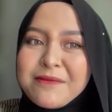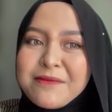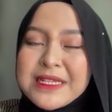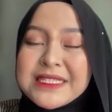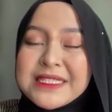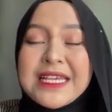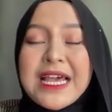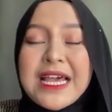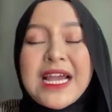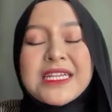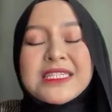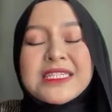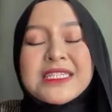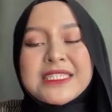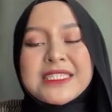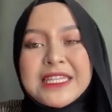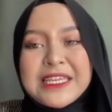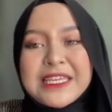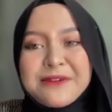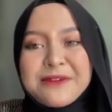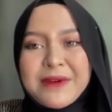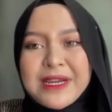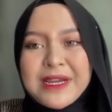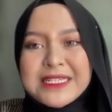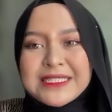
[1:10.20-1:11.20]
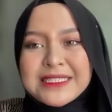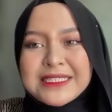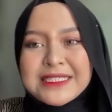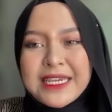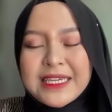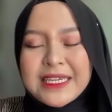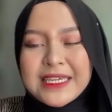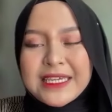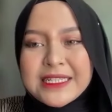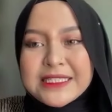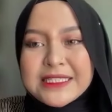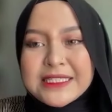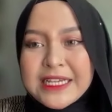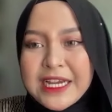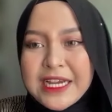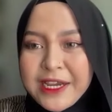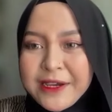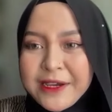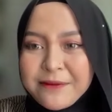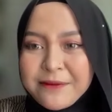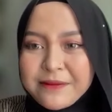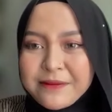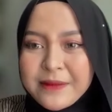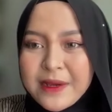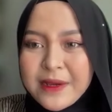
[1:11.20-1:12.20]
it's actually my second
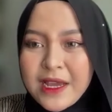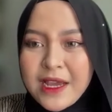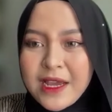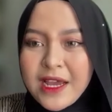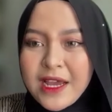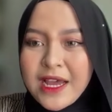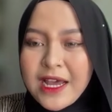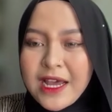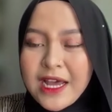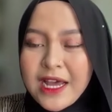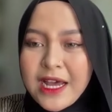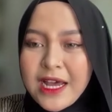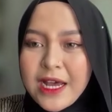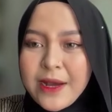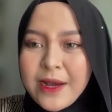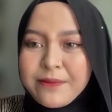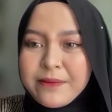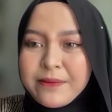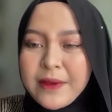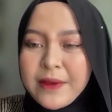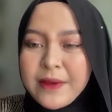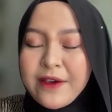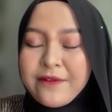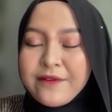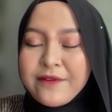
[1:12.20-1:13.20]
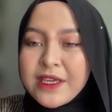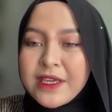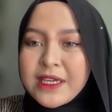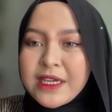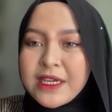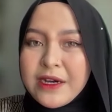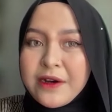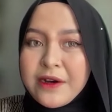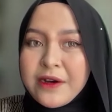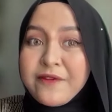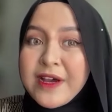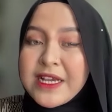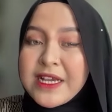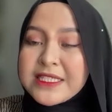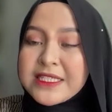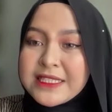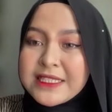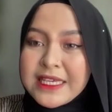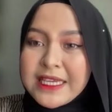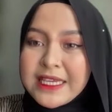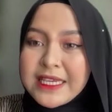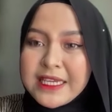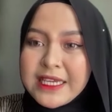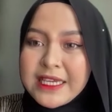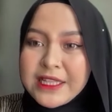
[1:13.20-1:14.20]
time having a
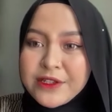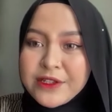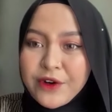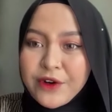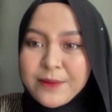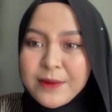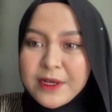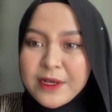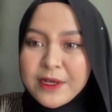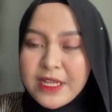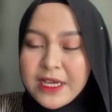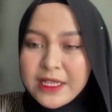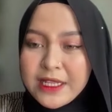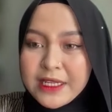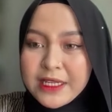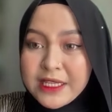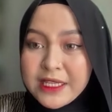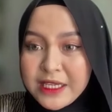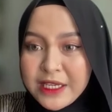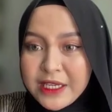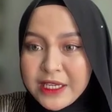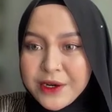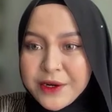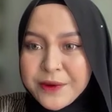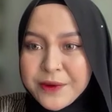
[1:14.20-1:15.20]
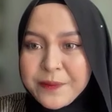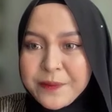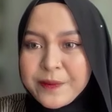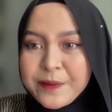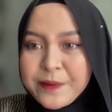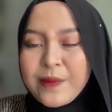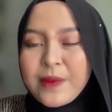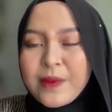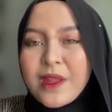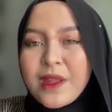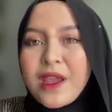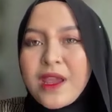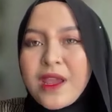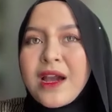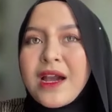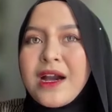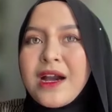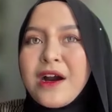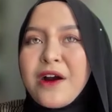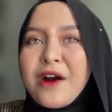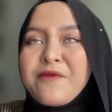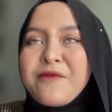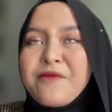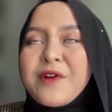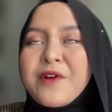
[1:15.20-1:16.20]
fasting in Ramadan here.
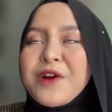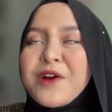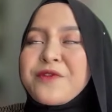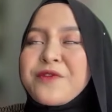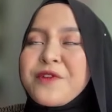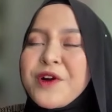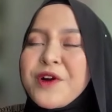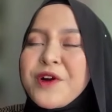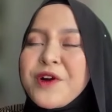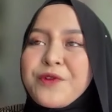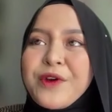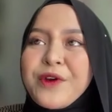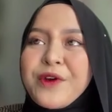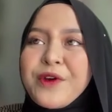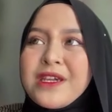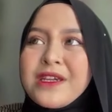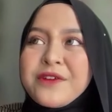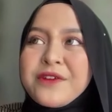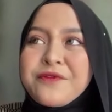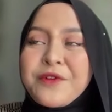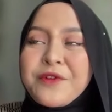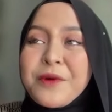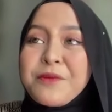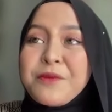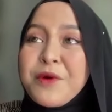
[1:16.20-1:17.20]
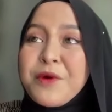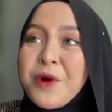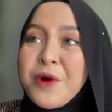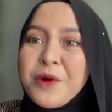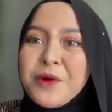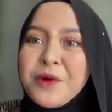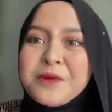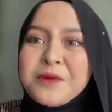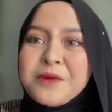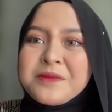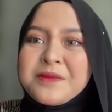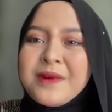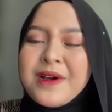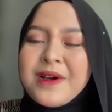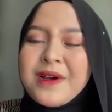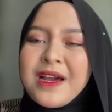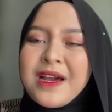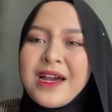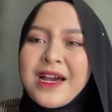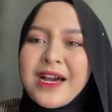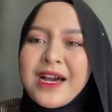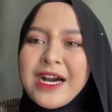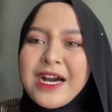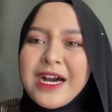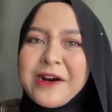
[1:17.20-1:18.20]
Far, far away from home,
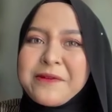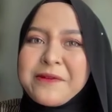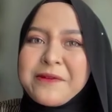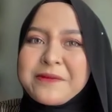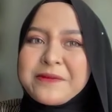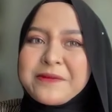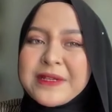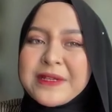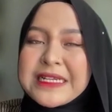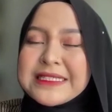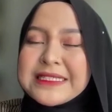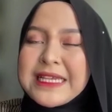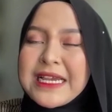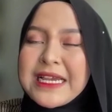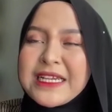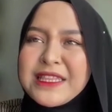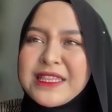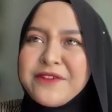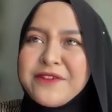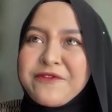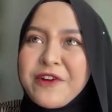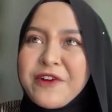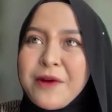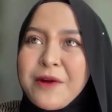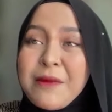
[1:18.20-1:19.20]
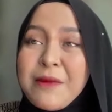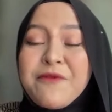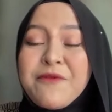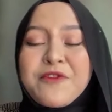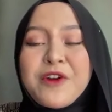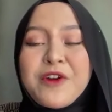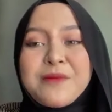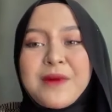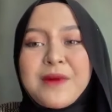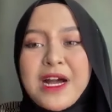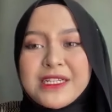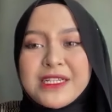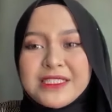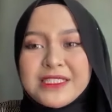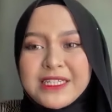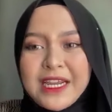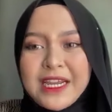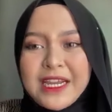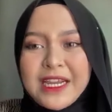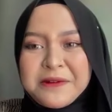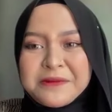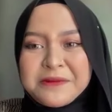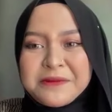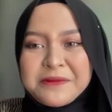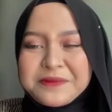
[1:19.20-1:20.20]
exactly from, I'm from
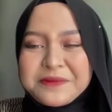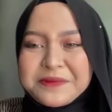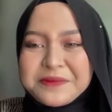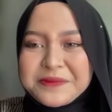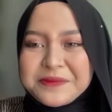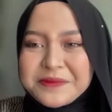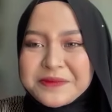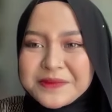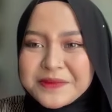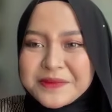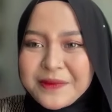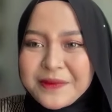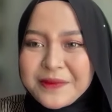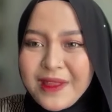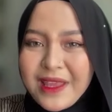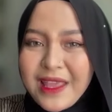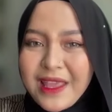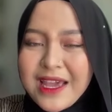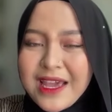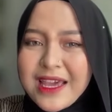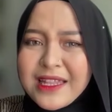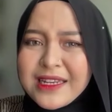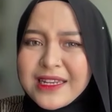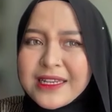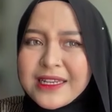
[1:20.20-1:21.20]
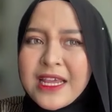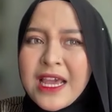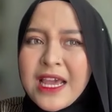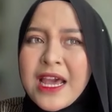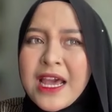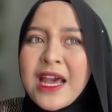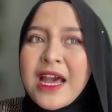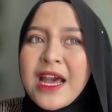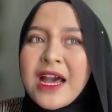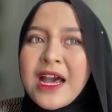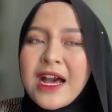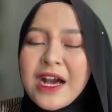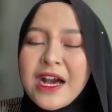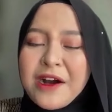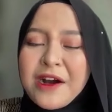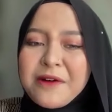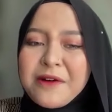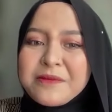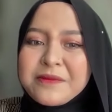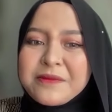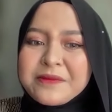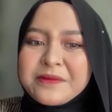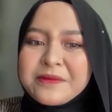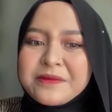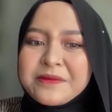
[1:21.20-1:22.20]
Aceh. And
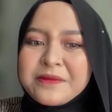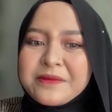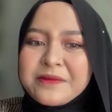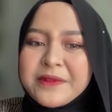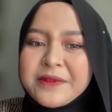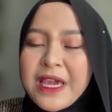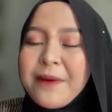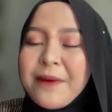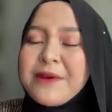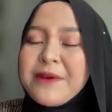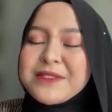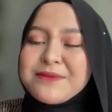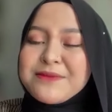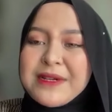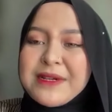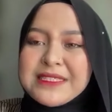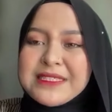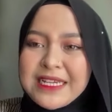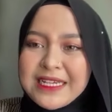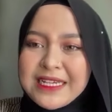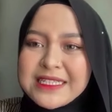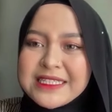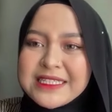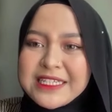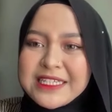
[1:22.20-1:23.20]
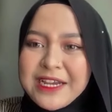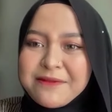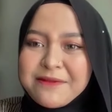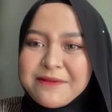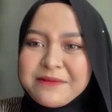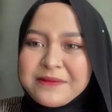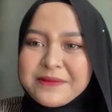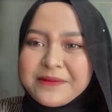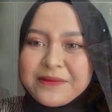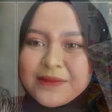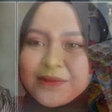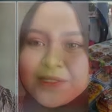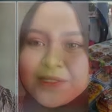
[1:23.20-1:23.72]
yeah, it's my second time